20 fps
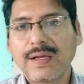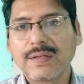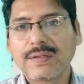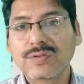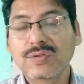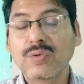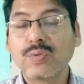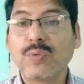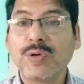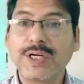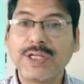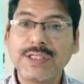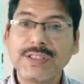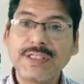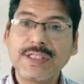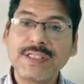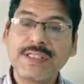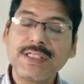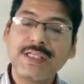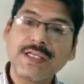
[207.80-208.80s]
So what is
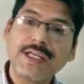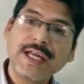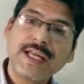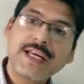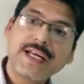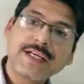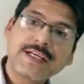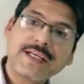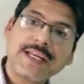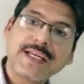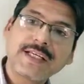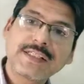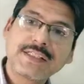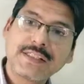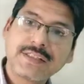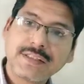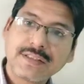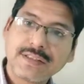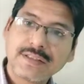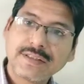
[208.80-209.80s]
this indirect
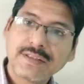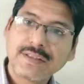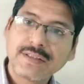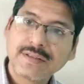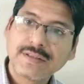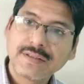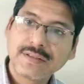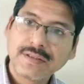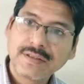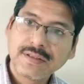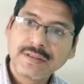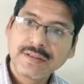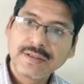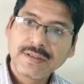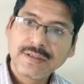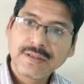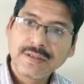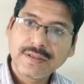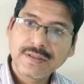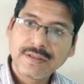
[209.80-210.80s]
tax?
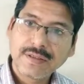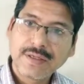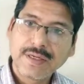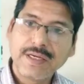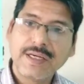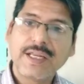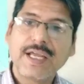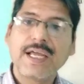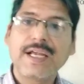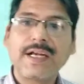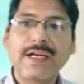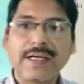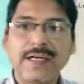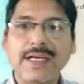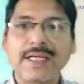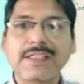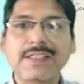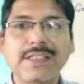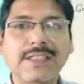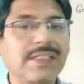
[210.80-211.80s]
Indirect
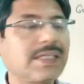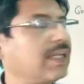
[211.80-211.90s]
tax is